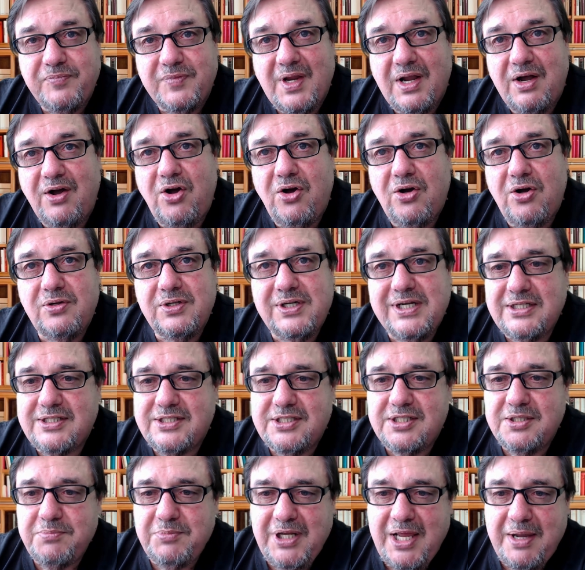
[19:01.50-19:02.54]
Oh, get
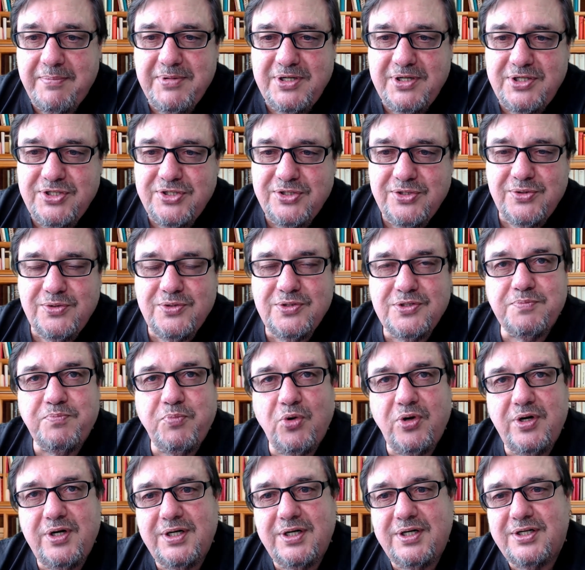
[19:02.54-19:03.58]
some lemon juice,
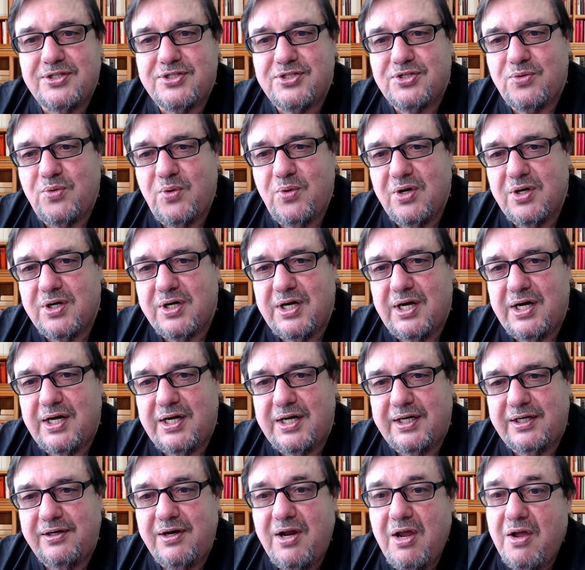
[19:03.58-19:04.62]
put it in a squirt
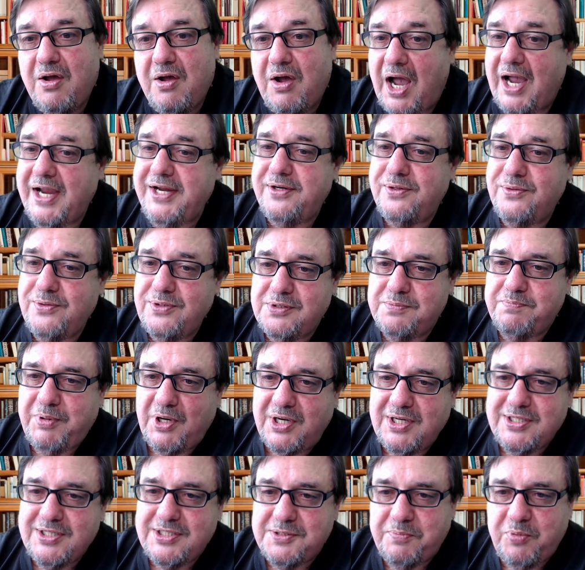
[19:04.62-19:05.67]
gun. I use
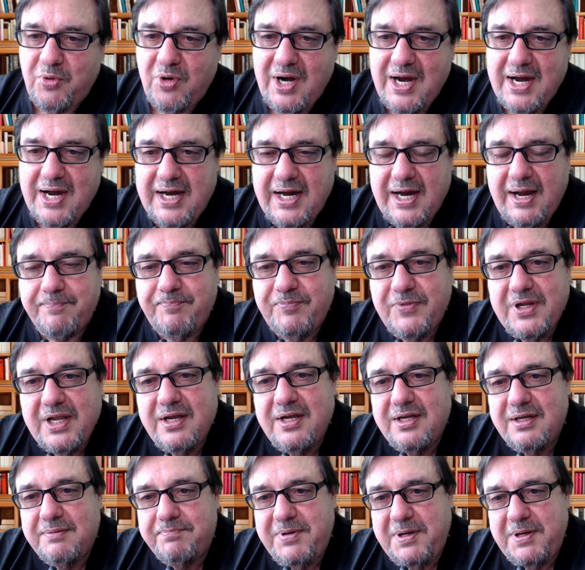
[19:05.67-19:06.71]
bug spray.
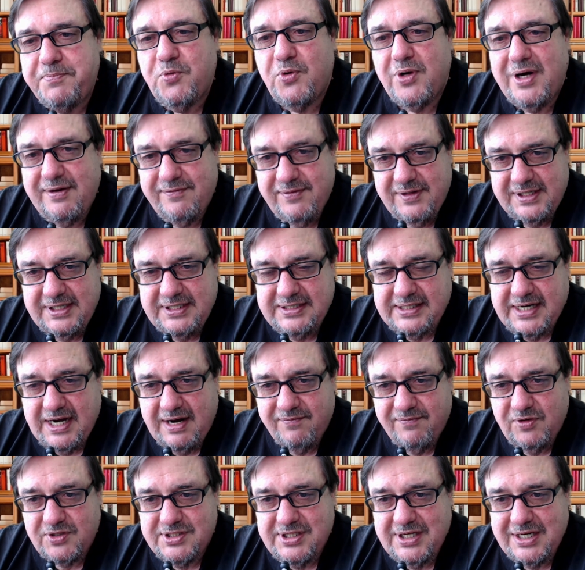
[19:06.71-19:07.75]
People were having these
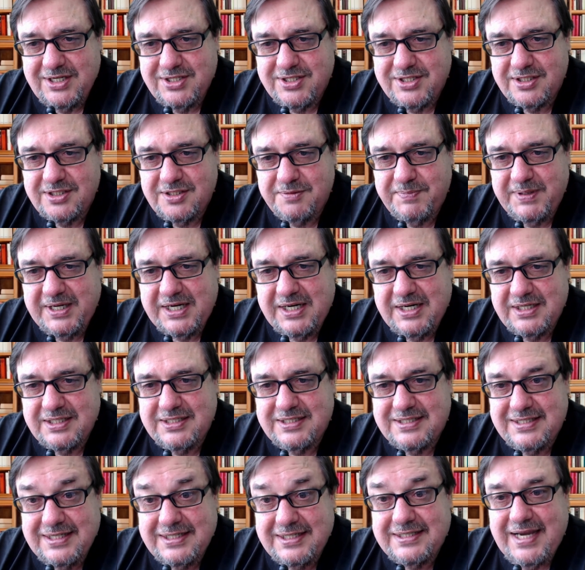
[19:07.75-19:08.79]
conversations
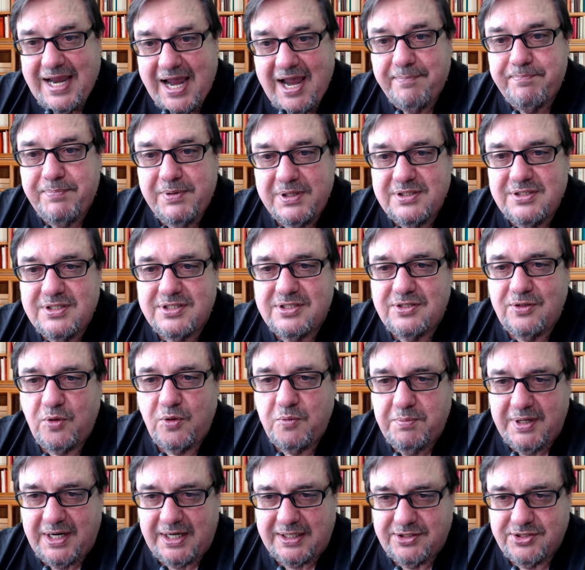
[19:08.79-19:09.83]
because this happens so
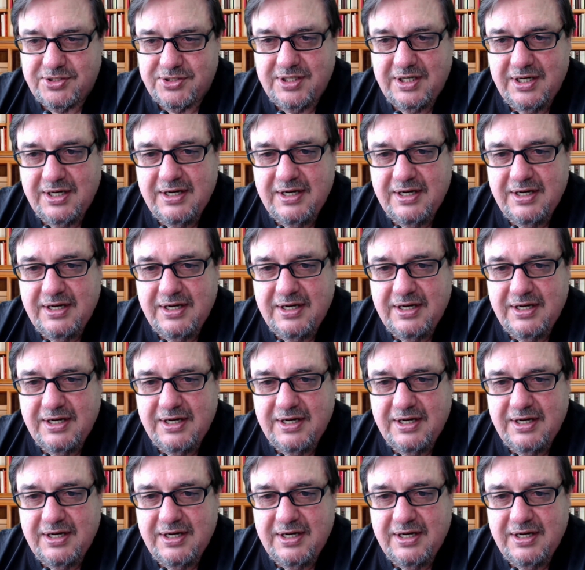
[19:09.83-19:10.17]
much.